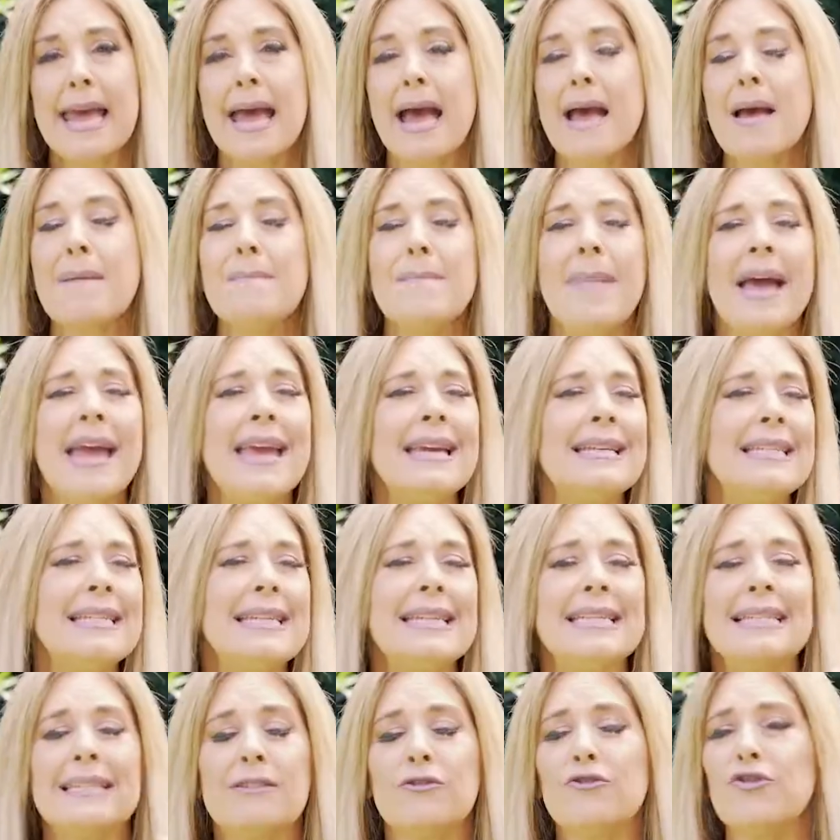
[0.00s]

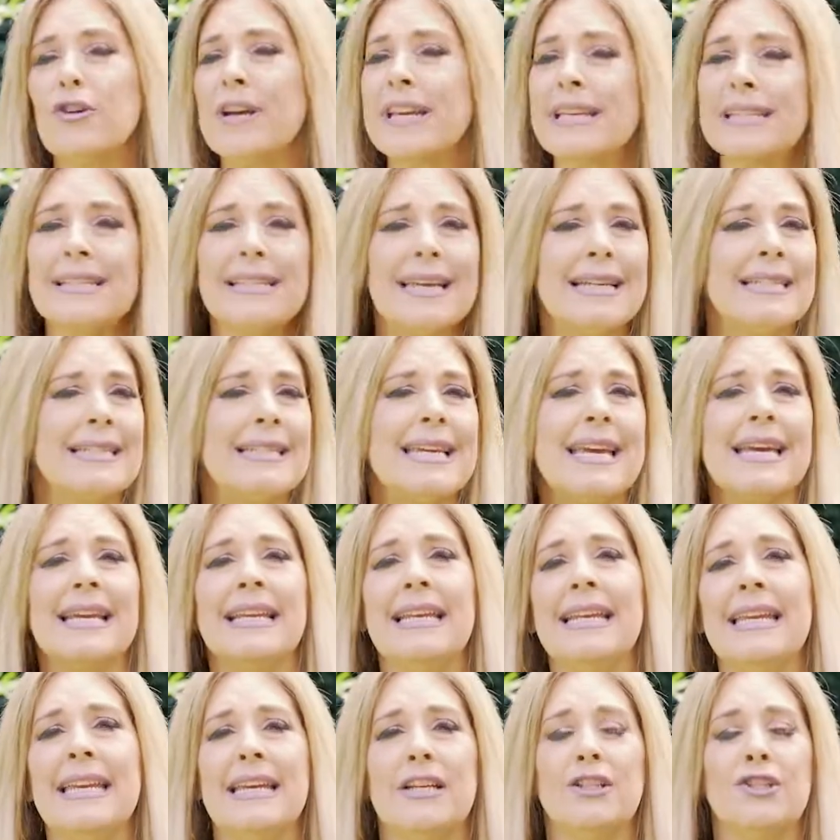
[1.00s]
amazing tricks and
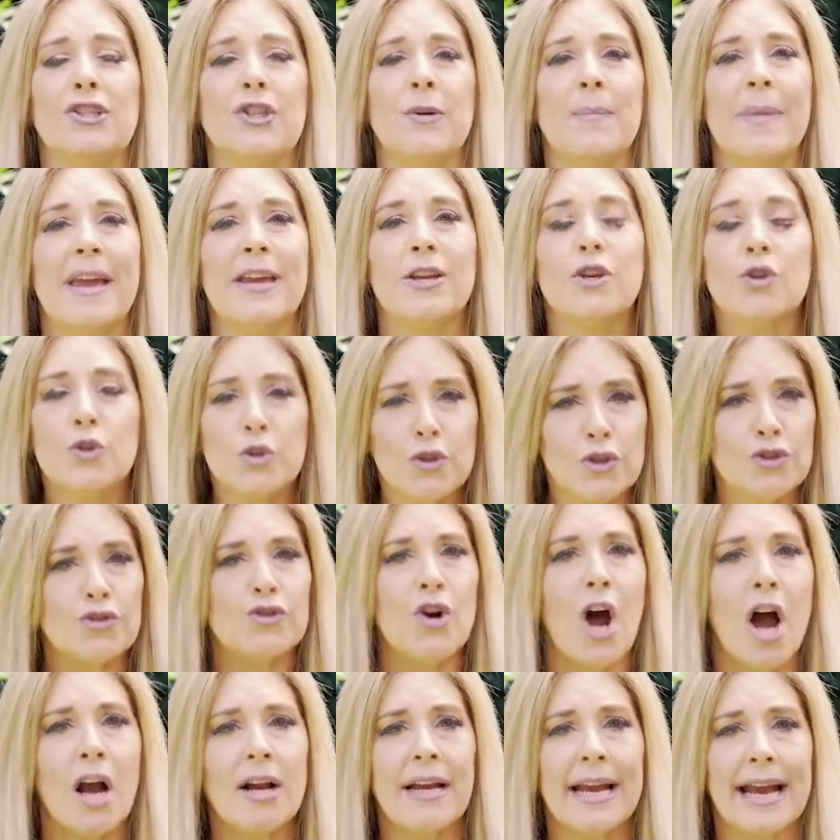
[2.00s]
techniques to make you
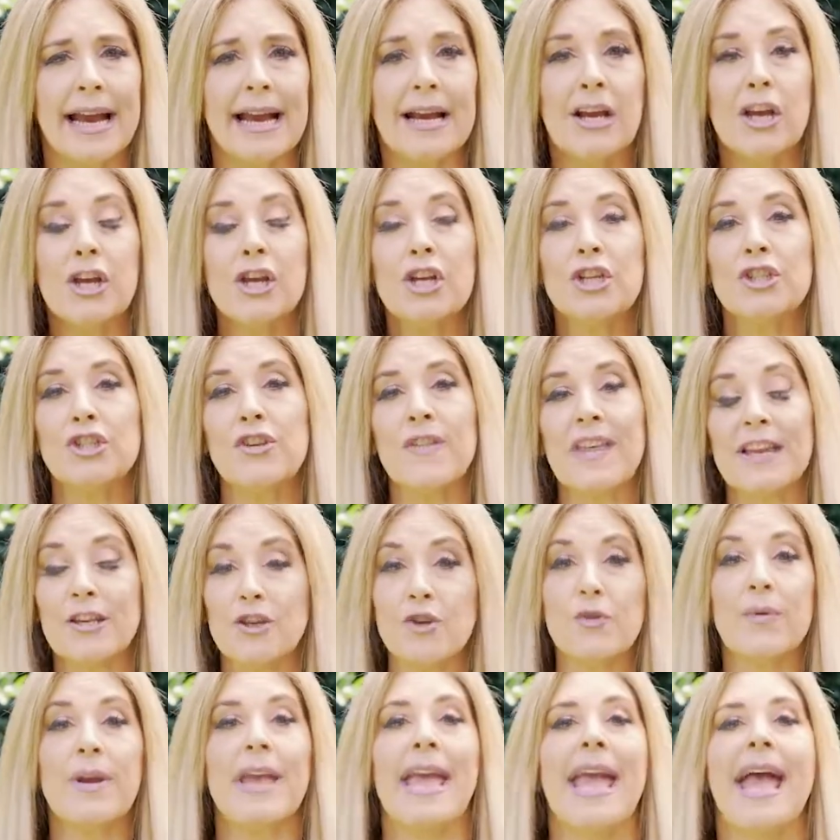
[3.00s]
stronger so that
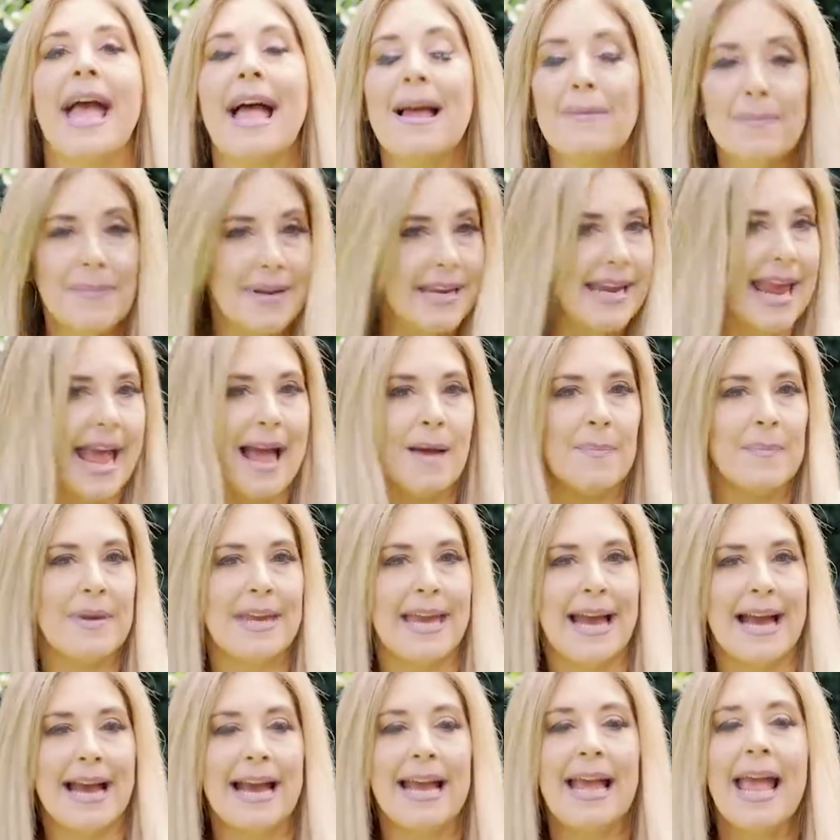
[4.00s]
you can be
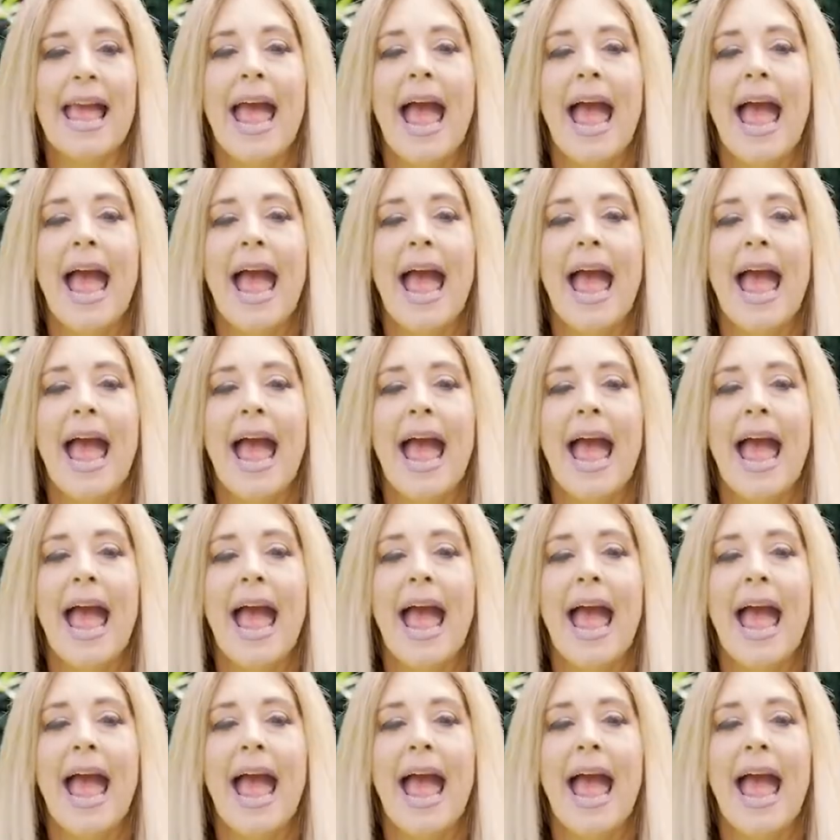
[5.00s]
happier,